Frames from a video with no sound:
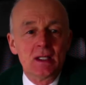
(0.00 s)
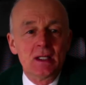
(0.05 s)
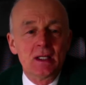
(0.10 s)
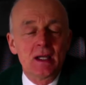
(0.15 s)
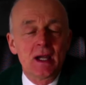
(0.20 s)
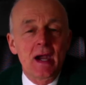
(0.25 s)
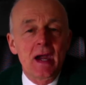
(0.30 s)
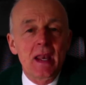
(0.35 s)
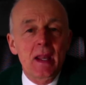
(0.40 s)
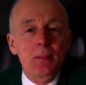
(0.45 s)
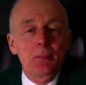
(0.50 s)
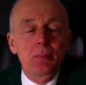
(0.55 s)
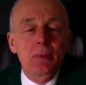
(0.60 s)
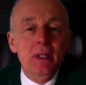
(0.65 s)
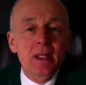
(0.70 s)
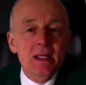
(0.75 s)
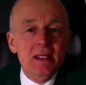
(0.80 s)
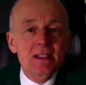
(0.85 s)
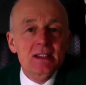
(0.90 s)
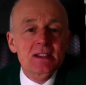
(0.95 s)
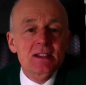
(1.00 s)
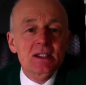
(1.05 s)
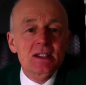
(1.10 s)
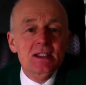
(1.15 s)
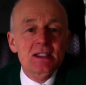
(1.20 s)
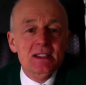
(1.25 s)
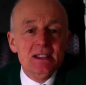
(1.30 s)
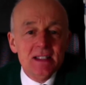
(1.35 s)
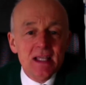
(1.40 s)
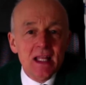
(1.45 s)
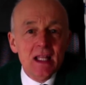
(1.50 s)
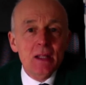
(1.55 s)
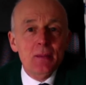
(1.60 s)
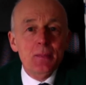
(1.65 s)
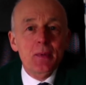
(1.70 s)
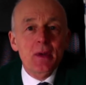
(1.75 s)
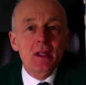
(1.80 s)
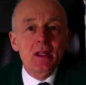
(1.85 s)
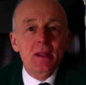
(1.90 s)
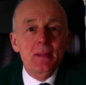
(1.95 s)
and a place to
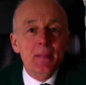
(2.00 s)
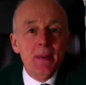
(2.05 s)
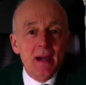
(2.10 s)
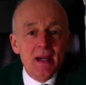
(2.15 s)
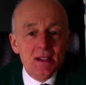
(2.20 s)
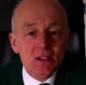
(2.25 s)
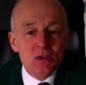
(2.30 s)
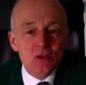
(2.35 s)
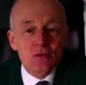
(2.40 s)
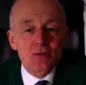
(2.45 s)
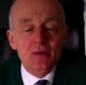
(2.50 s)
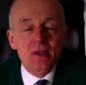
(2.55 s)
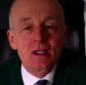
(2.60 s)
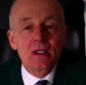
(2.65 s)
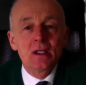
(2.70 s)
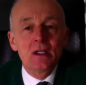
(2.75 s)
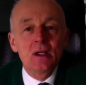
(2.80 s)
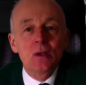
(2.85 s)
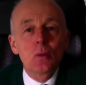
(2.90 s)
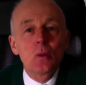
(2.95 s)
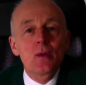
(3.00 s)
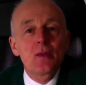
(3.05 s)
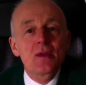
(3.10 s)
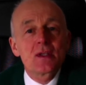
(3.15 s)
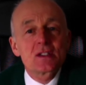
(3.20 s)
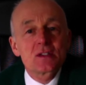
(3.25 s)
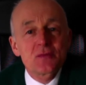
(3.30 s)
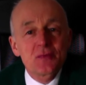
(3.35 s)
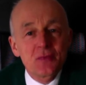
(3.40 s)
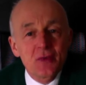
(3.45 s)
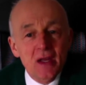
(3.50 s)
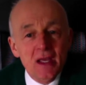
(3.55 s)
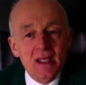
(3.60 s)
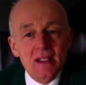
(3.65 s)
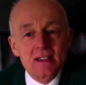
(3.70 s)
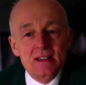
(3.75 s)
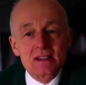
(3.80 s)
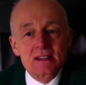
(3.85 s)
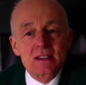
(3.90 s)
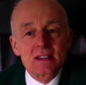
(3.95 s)
celebrate the Passover with his
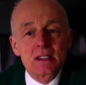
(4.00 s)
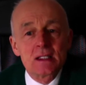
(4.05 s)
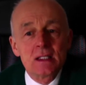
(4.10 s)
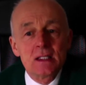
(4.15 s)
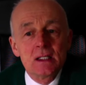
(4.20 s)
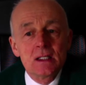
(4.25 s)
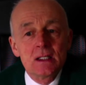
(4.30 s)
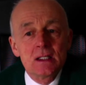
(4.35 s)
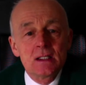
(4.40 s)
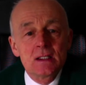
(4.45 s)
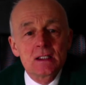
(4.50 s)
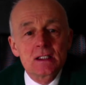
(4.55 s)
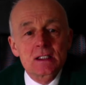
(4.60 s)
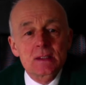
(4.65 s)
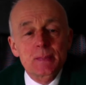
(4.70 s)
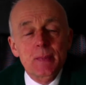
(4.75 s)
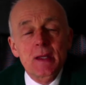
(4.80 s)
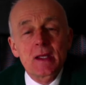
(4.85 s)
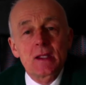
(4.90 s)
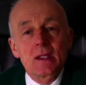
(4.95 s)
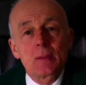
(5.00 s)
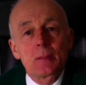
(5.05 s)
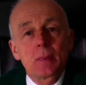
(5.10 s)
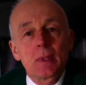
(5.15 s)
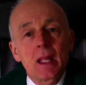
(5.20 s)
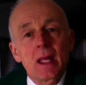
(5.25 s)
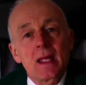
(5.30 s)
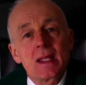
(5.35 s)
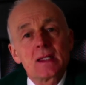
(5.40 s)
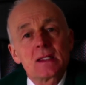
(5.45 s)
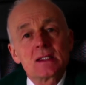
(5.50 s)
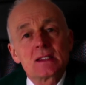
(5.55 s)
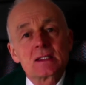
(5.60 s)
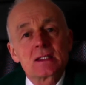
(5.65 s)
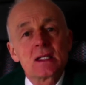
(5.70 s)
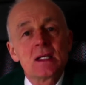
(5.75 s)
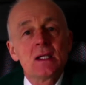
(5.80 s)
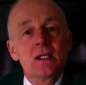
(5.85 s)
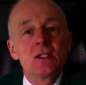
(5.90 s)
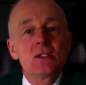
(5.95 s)
friends, despite the plans
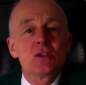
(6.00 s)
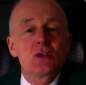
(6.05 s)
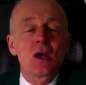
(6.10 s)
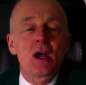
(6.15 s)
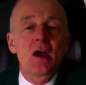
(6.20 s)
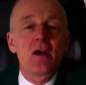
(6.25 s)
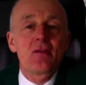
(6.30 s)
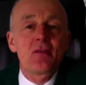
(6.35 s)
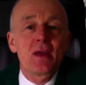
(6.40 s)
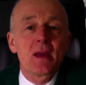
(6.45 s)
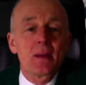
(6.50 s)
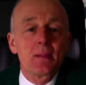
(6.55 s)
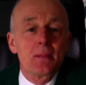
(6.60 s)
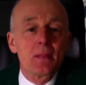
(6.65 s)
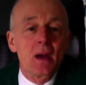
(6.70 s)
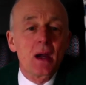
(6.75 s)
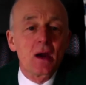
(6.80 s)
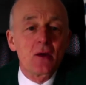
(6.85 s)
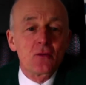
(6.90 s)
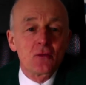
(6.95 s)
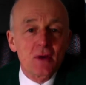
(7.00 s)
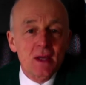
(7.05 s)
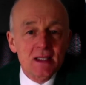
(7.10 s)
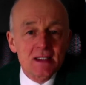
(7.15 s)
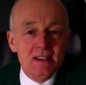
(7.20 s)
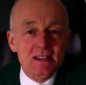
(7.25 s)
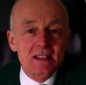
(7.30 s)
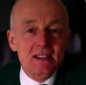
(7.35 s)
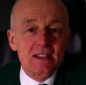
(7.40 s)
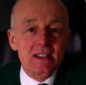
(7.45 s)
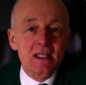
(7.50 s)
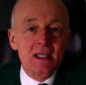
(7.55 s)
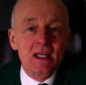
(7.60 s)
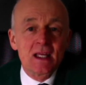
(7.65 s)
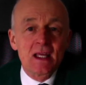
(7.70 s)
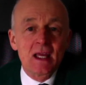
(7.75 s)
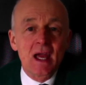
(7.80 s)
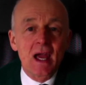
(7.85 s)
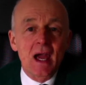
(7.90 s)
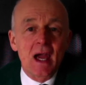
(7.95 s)
to have him arrested
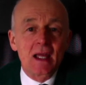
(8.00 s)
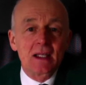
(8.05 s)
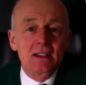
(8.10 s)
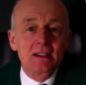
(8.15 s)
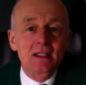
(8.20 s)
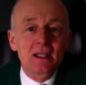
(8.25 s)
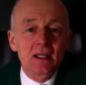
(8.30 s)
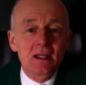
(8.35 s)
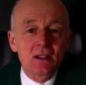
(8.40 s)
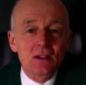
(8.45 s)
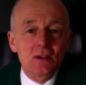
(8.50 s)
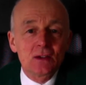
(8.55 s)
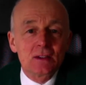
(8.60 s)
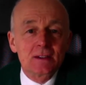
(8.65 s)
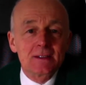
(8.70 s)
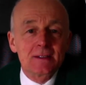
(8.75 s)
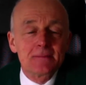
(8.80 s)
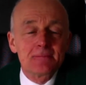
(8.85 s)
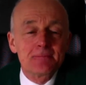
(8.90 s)
and killed.